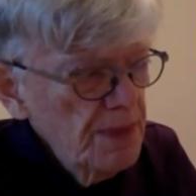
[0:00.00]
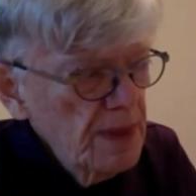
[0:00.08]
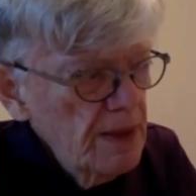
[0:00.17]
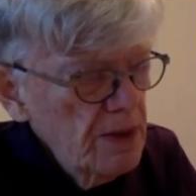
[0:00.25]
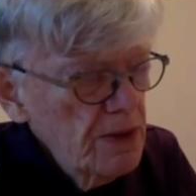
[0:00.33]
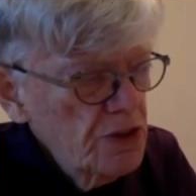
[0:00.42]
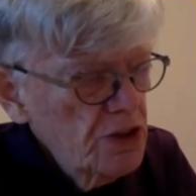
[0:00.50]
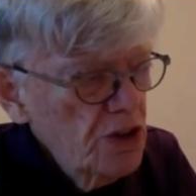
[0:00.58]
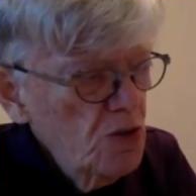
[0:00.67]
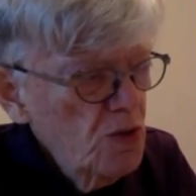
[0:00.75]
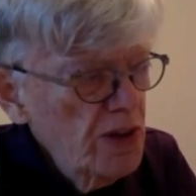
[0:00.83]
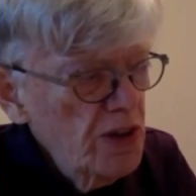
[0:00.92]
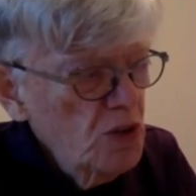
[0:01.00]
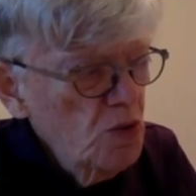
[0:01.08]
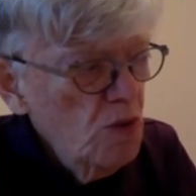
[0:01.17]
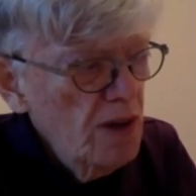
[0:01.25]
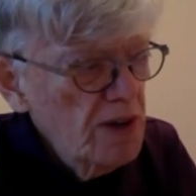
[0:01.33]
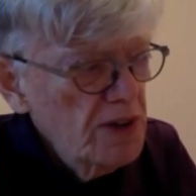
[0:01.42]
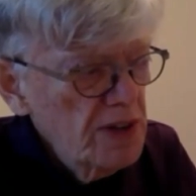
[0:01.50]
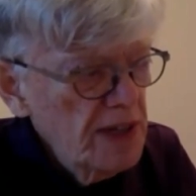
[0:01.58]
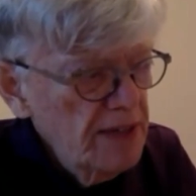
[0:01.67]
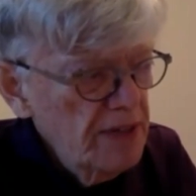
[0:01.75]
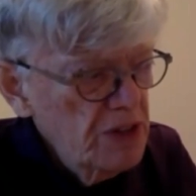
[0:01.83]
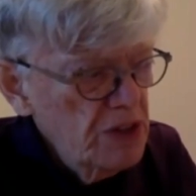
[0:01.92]
show where you want to
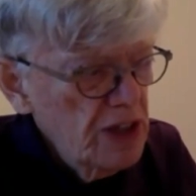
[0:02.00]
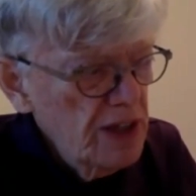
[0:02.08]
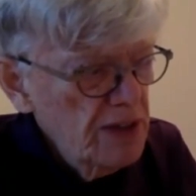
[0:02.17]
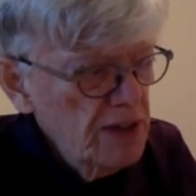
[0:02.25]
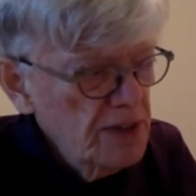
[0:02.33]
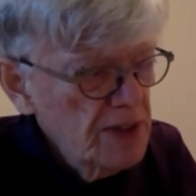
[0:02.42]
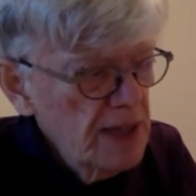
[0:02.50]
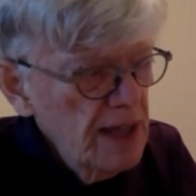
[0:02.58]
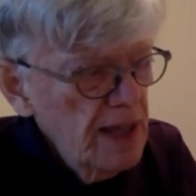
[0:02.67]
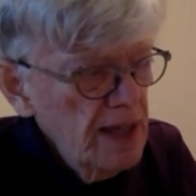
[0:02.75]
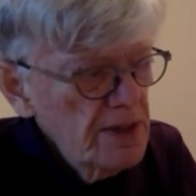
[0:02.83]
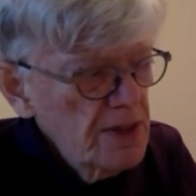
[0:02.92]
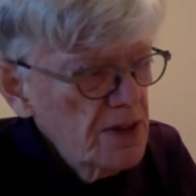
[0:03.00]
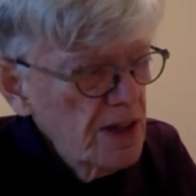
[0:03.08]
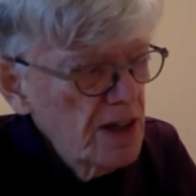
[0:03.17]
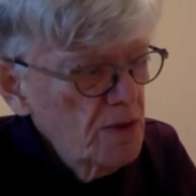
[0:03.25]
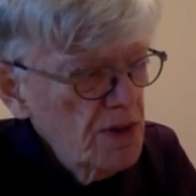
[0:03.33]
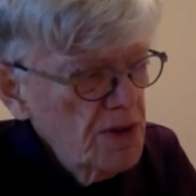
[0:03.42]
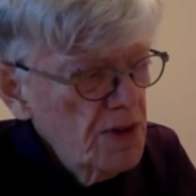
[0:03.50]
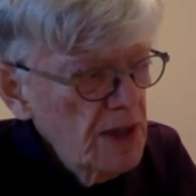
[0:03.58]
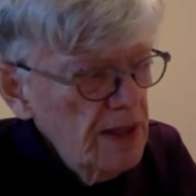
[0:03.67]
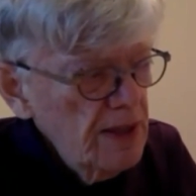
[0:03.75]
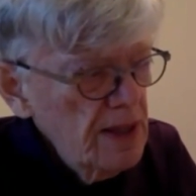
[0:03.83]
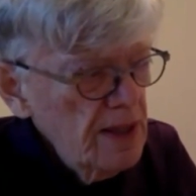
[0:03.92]
have the shadows. I'm going to start with
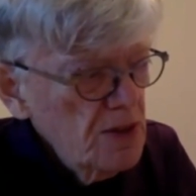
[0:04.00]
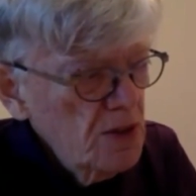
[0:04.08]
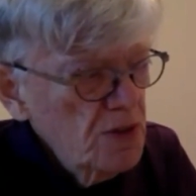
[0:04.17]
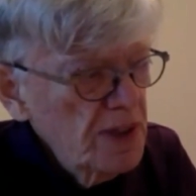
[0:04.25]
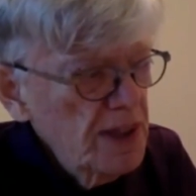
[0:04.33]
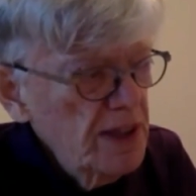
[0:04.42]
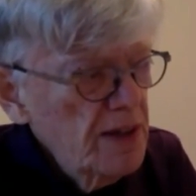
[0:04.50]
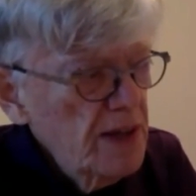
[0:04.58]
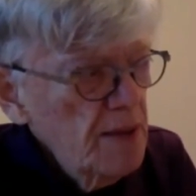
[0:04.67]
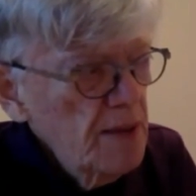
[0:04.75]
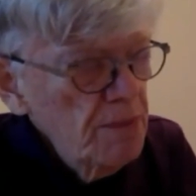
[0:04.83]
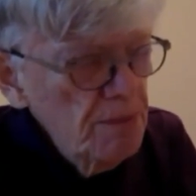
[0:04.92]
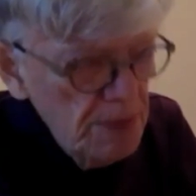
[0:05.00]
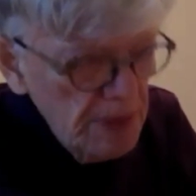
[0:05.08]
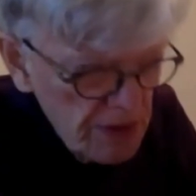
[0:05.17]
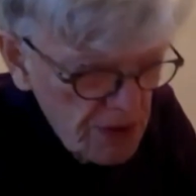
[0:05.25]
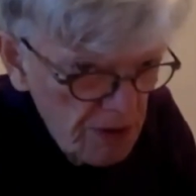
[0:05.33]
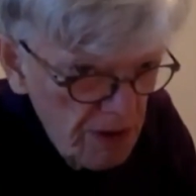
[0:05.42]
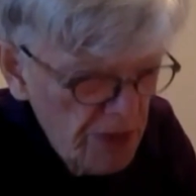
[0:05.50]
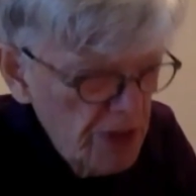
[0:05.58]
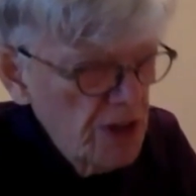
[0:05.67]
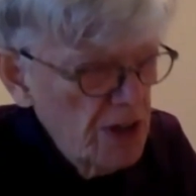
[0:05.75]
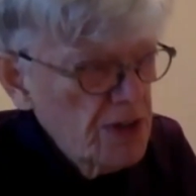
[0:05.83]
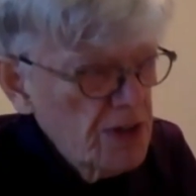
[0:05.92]
these over here because they're on the
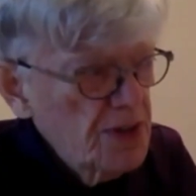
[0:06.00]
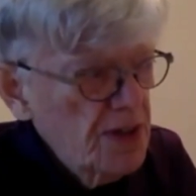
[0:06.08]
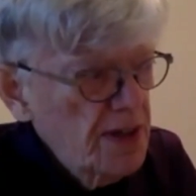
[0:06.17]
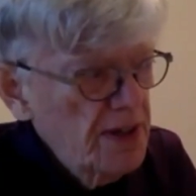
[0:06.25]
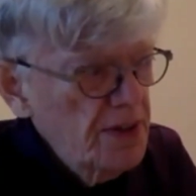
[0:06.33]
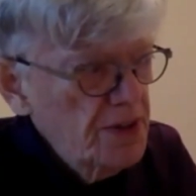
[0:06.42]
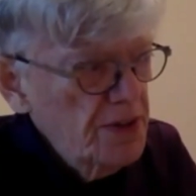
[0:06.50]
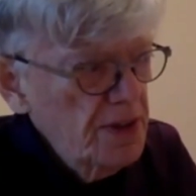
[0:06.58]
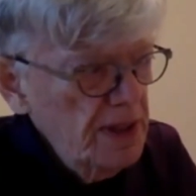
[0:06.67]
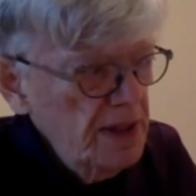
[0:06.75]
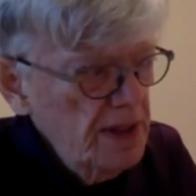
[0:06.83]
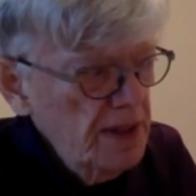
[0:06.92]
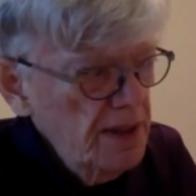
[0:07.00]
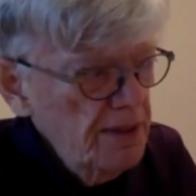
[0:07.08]
dark side of the tree here.